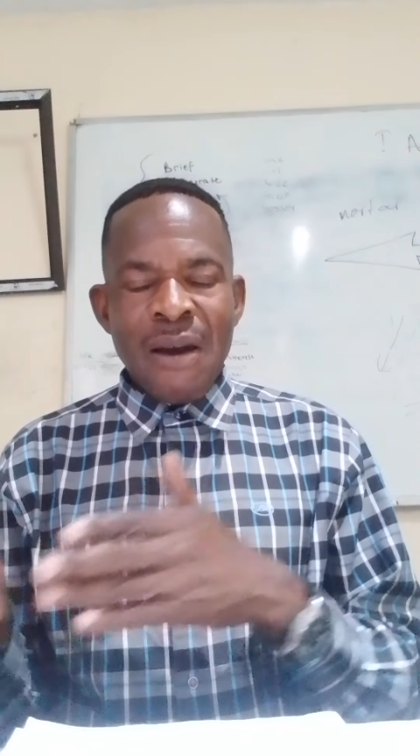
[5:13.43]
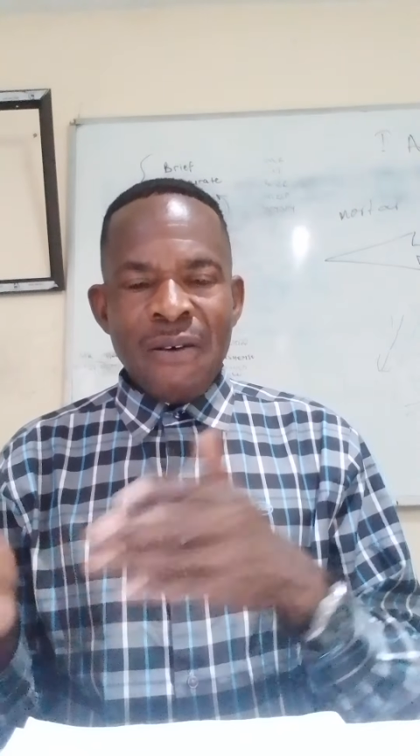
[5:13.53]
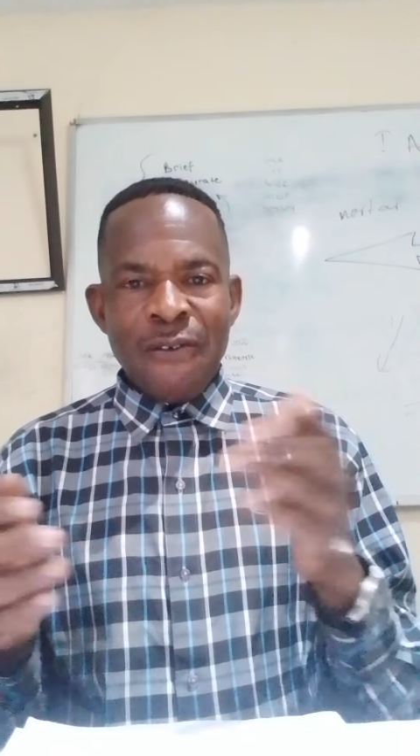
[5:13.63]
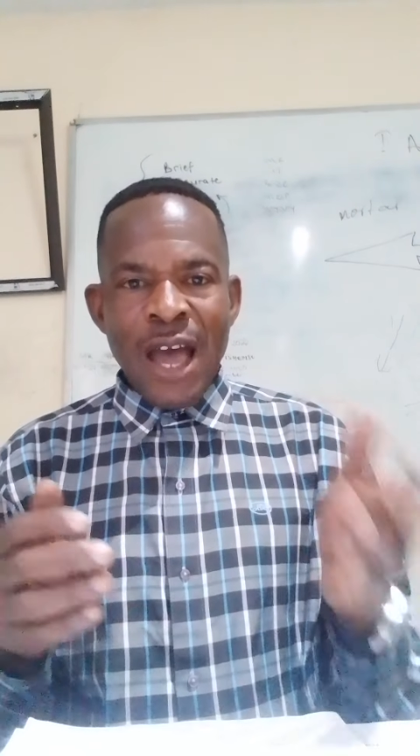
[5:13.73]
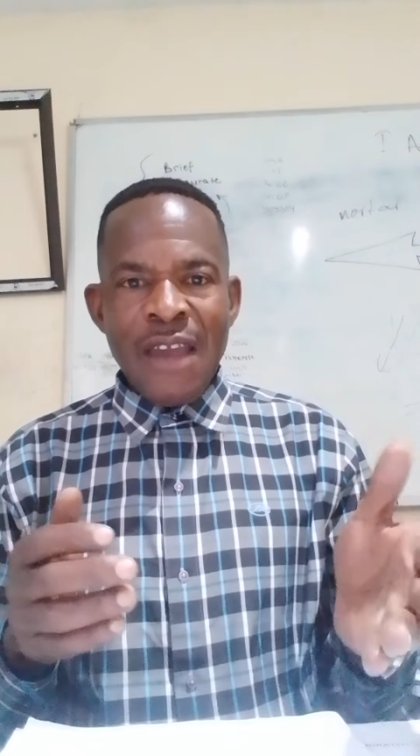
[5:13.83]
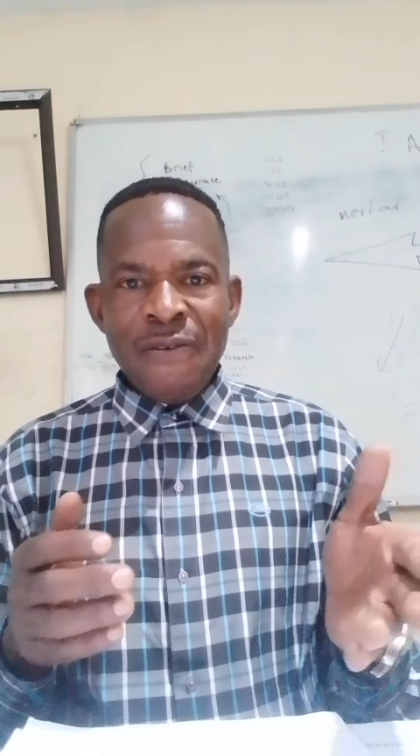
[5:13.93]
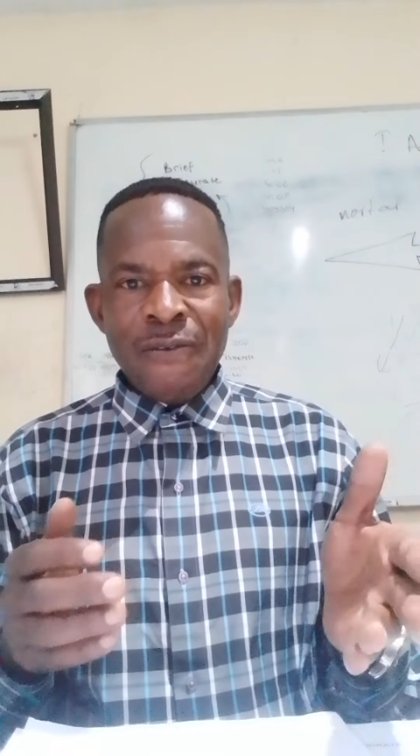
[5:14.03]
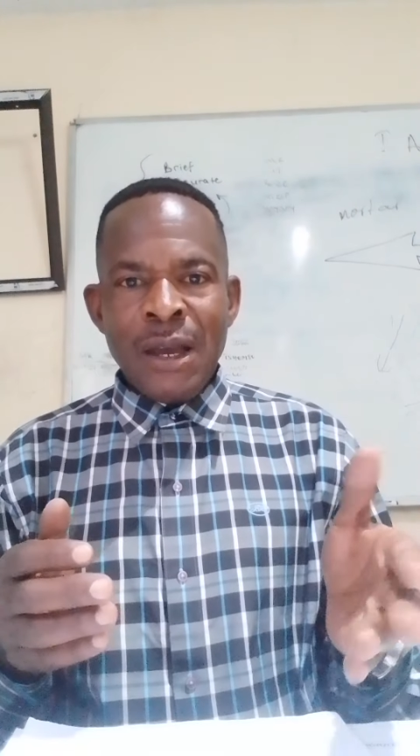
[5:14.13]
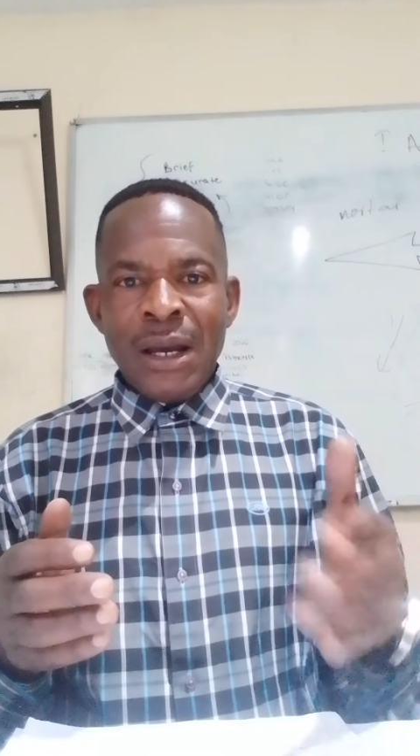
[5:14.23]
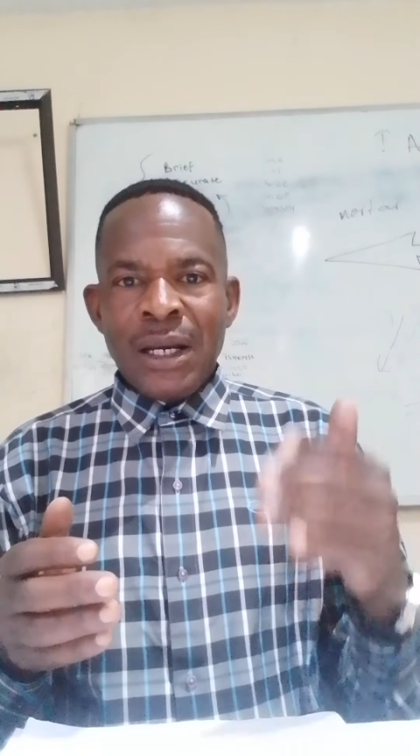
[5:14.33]

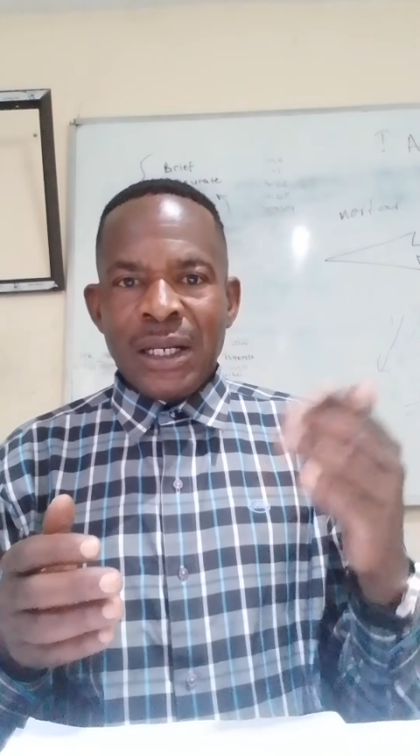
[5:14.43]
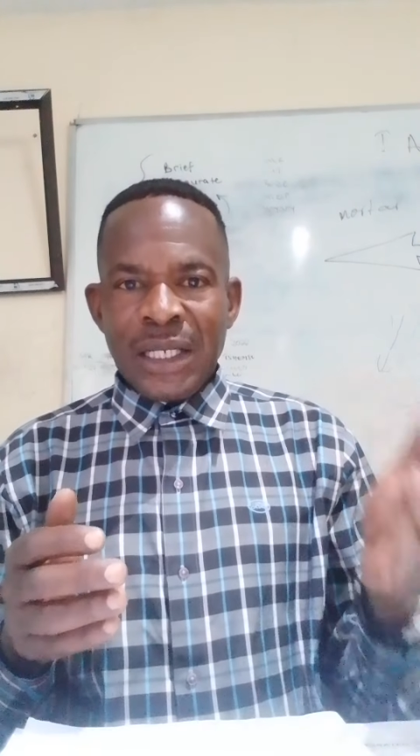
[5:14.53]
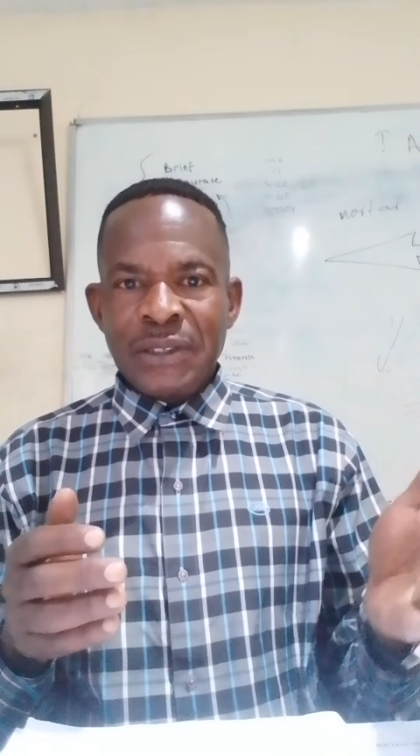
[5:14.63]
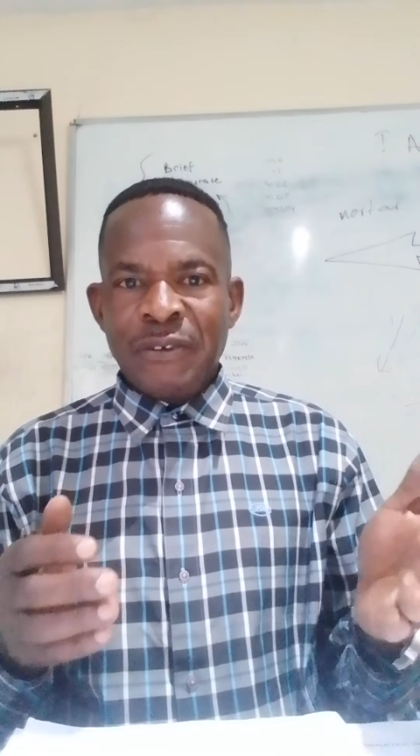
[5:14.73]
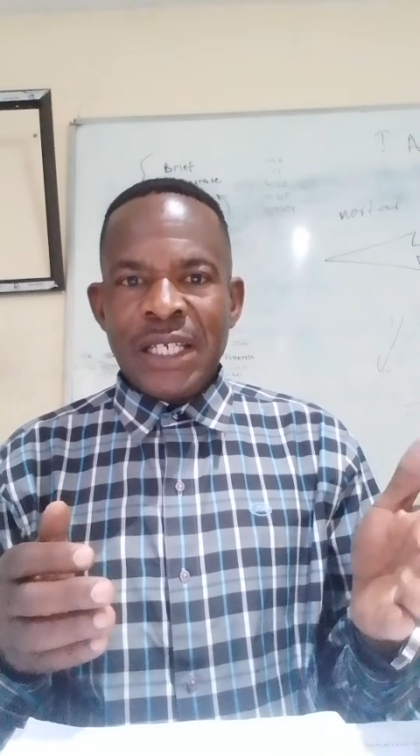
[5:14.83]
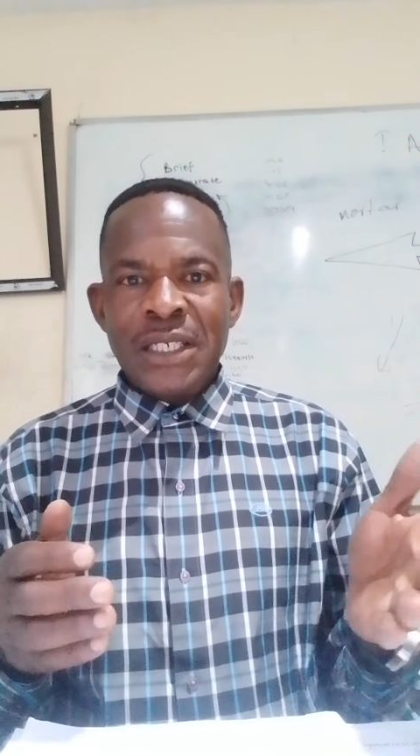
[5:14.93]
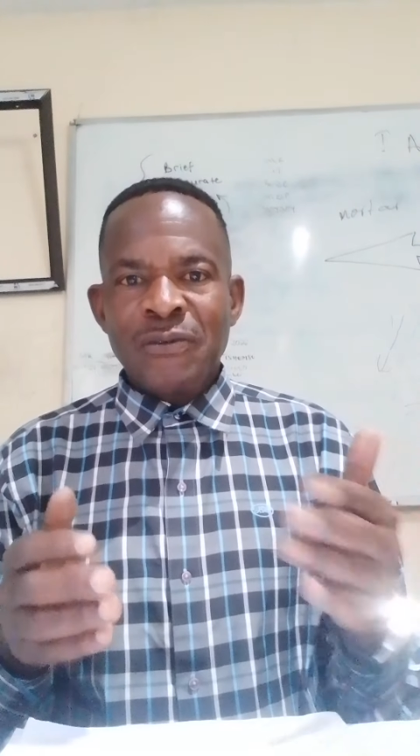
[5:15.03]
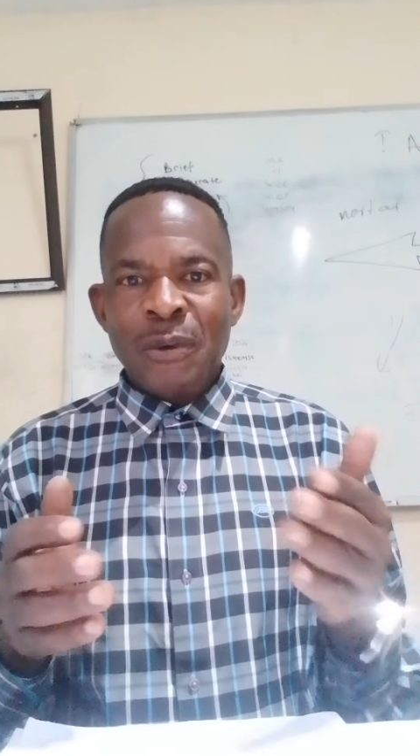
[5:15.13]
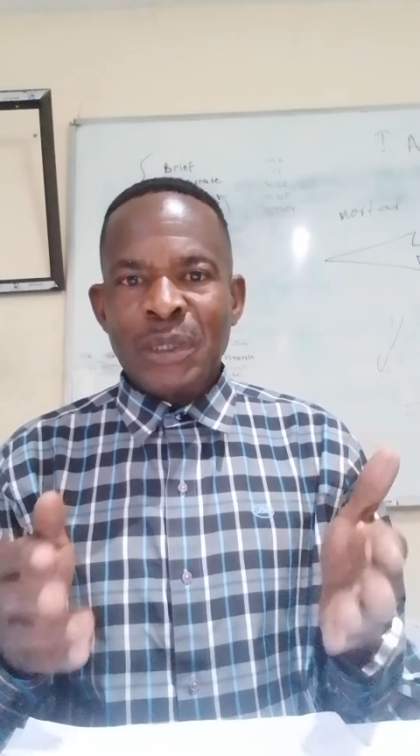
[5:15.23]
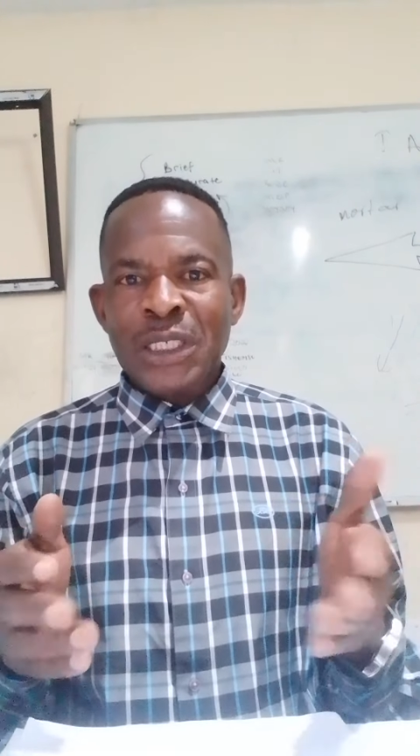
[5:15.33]
5, classified
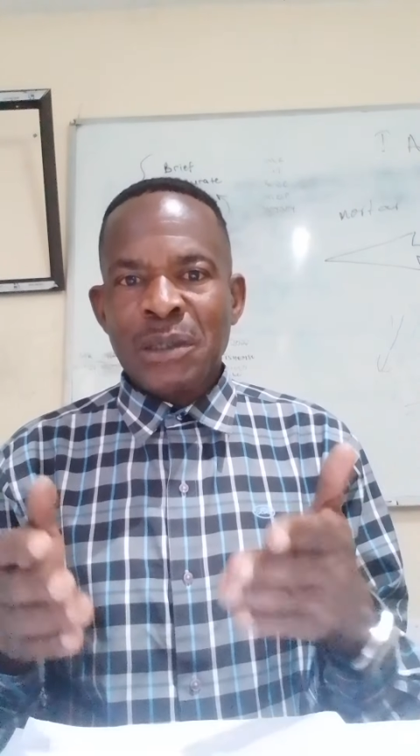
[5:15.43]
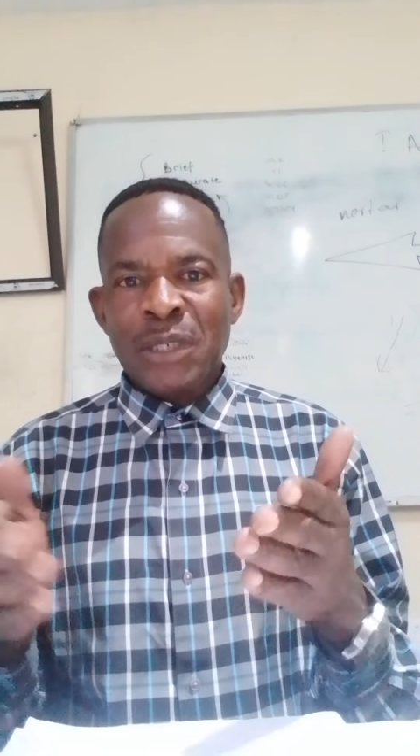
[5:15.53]
information